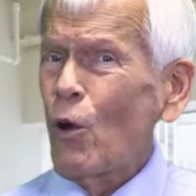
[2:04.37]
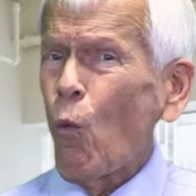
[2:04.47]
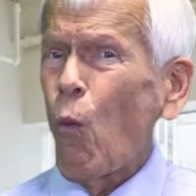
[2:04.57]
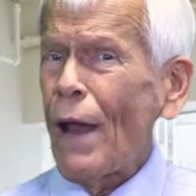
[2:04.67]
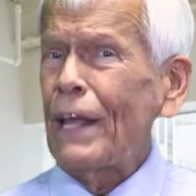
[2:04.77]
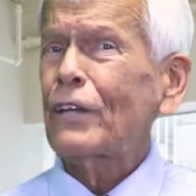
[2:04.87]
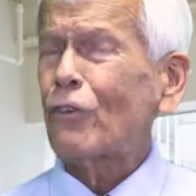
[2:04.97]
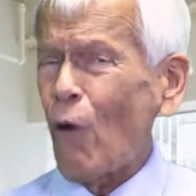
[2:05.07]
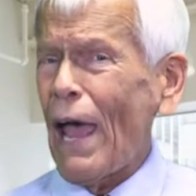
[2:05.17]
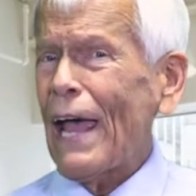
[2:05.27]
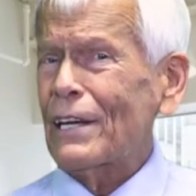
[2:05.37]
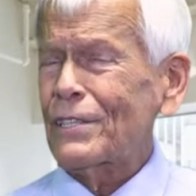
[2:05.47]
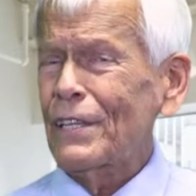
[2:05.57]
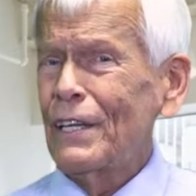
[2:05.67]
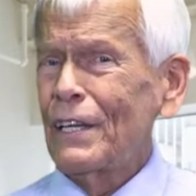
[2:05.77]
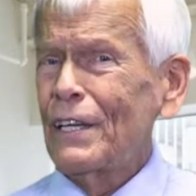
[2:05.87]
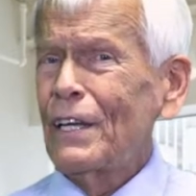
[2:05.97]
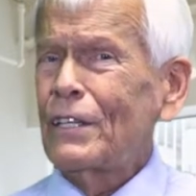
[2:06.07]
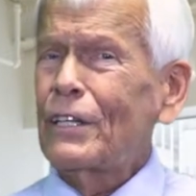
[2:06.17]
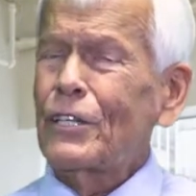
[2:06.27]
When it crashed,
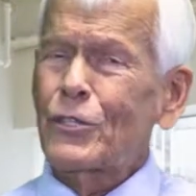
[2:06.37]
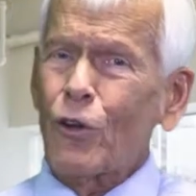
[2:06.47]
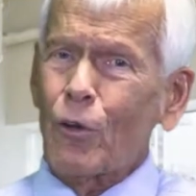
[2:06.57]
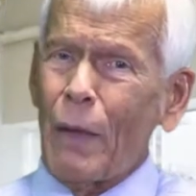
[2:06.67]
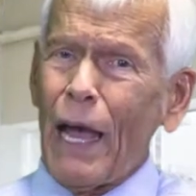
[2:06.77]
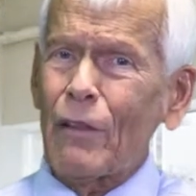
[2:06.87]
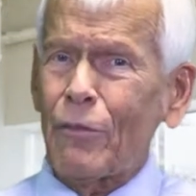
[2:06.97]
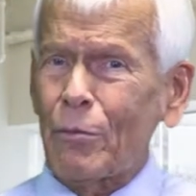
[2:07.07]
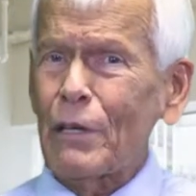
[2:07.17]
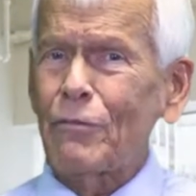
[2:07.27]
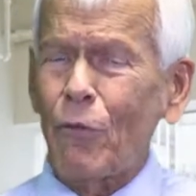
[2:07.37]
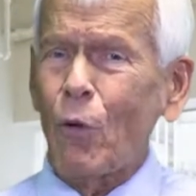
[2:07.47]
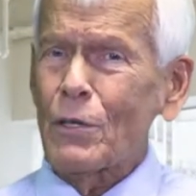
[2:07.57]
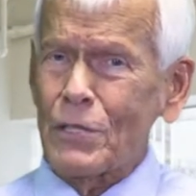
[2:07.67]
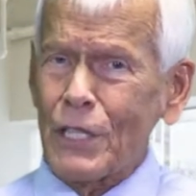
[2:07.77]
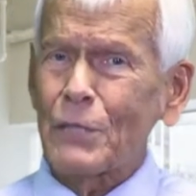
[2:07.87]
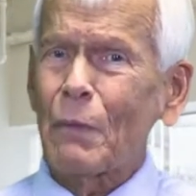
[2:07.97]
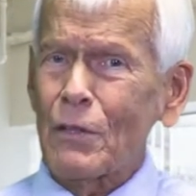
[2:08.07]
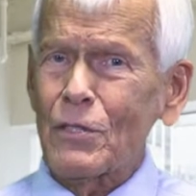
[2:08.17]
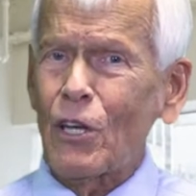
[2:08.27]
didn't you look back 3, 4, 6
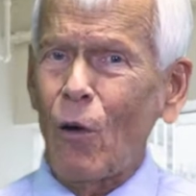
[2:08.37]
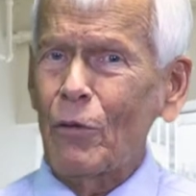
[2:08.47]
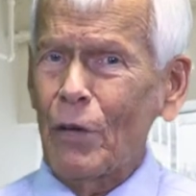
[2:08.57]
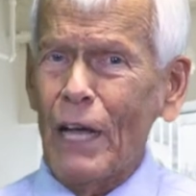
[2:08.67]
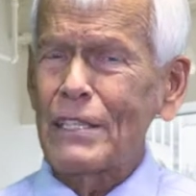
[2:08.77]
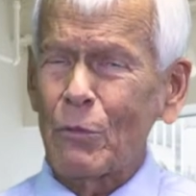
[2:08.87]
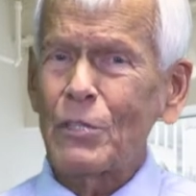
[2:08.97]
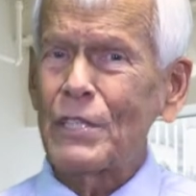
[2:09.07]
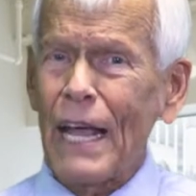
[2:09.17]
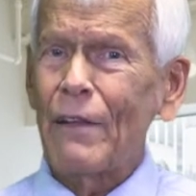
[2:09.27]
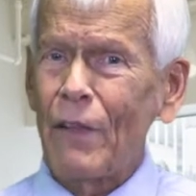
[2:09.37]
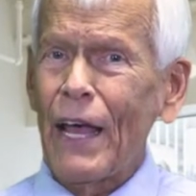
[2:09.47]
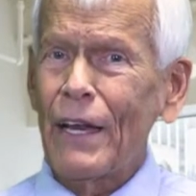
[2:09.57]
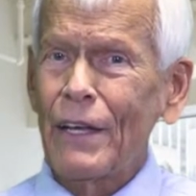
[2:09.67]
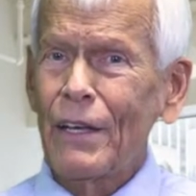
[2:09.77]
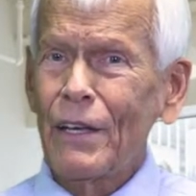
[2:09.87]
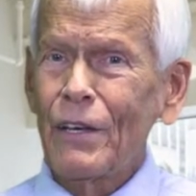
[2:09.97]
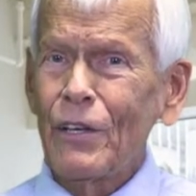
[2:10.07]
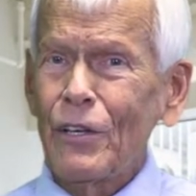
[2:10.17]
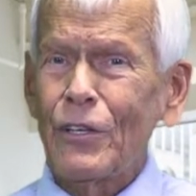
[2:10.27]
months ago and realize it was dead then?
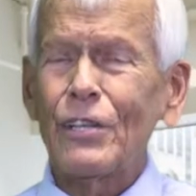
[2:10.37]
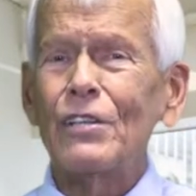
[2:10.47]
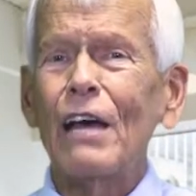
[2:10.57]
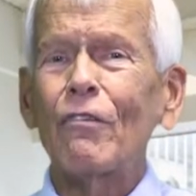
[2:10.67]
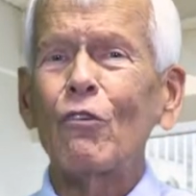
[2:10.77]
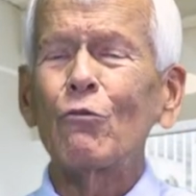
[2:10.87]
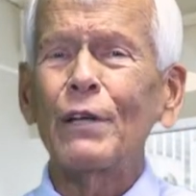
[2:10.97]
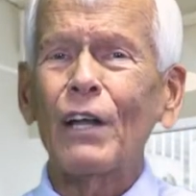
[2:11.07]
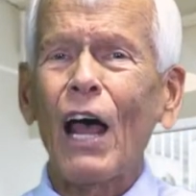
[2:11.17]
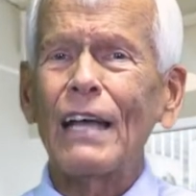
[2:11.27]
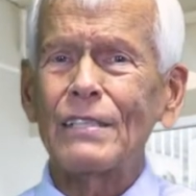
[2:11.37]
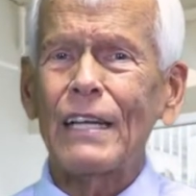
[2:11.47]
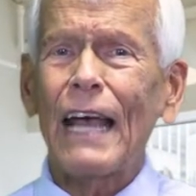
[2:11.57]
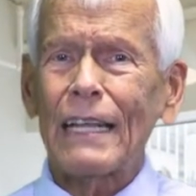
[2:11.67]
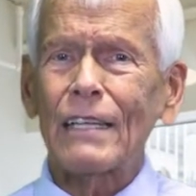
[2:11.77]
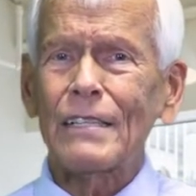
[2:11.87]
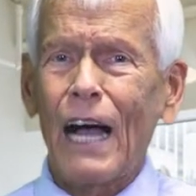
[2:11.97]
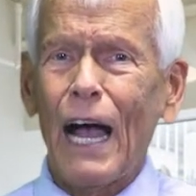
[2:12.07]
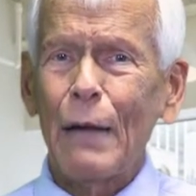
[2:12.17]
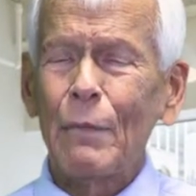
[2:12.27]
You just never realized it at the
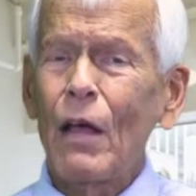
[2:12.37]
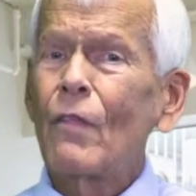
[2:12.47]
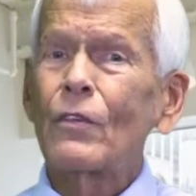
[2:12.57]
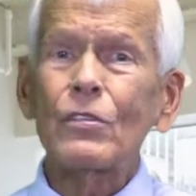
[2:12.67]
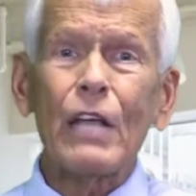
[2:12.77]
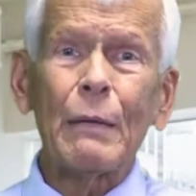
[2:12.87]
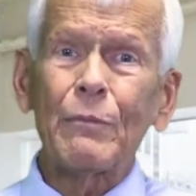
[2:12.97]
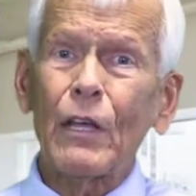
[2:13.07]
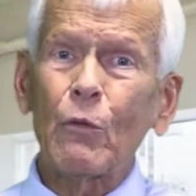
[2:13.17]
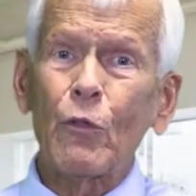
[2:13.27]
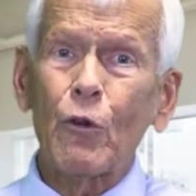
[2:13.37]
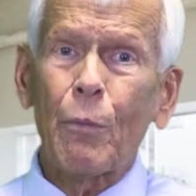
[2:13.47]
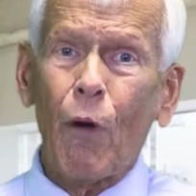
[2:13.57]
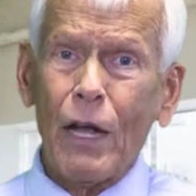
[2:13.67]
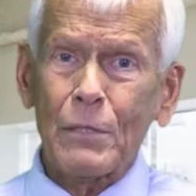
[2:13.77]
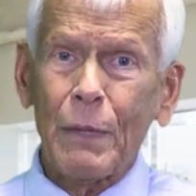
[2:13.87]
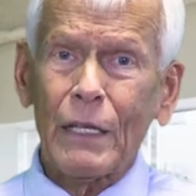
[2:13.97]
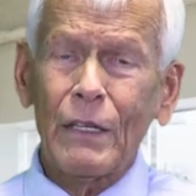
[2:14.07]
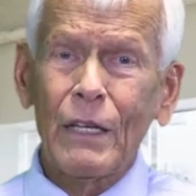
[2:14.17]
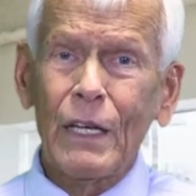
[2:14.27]
time. The same thing with your
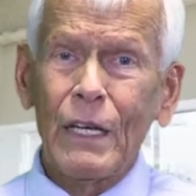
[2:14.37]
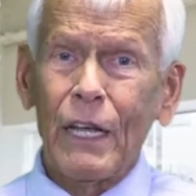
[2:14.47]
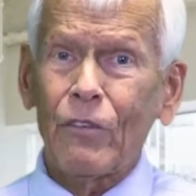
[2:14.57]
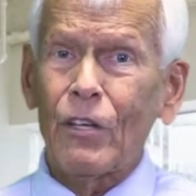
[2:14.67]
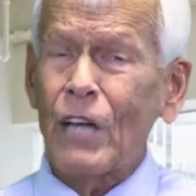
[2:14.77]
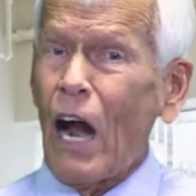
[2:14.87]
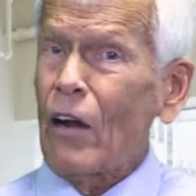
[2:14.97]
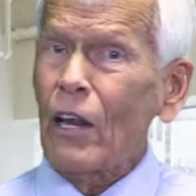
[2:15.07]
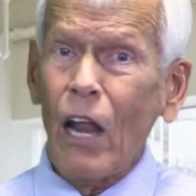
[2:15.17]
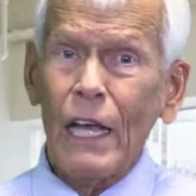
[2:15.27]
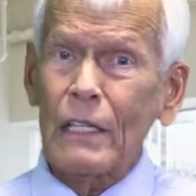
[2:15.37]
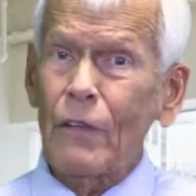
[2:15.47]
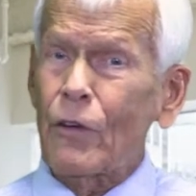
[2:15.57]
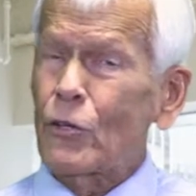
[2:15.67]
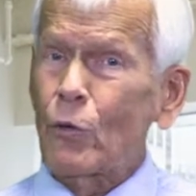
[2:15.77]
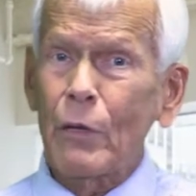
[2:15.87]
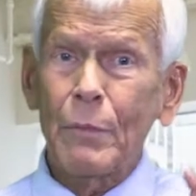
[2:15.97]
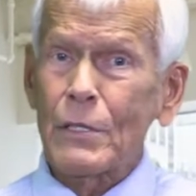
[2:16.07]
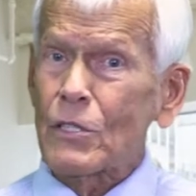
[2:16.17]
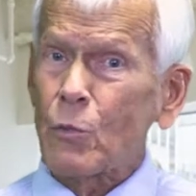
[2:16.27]
prospect. It's entirely likely they're doing
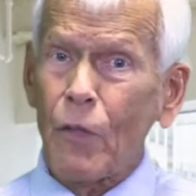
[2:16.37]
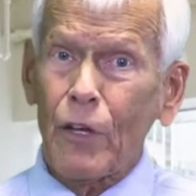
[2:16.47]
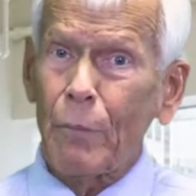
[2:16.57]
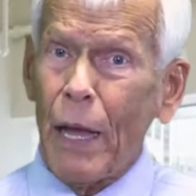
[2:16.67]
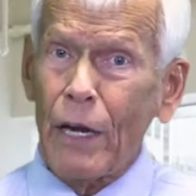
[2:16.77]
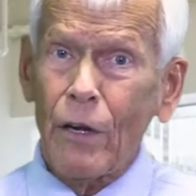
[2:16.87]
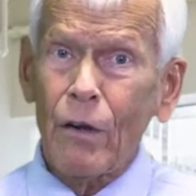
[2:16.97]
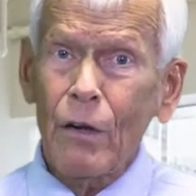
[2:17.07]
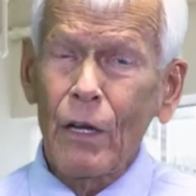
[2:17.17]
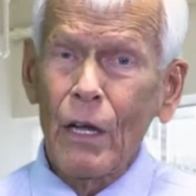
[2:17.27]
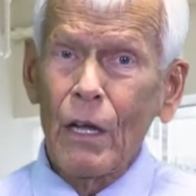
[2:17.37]
business with a competitor.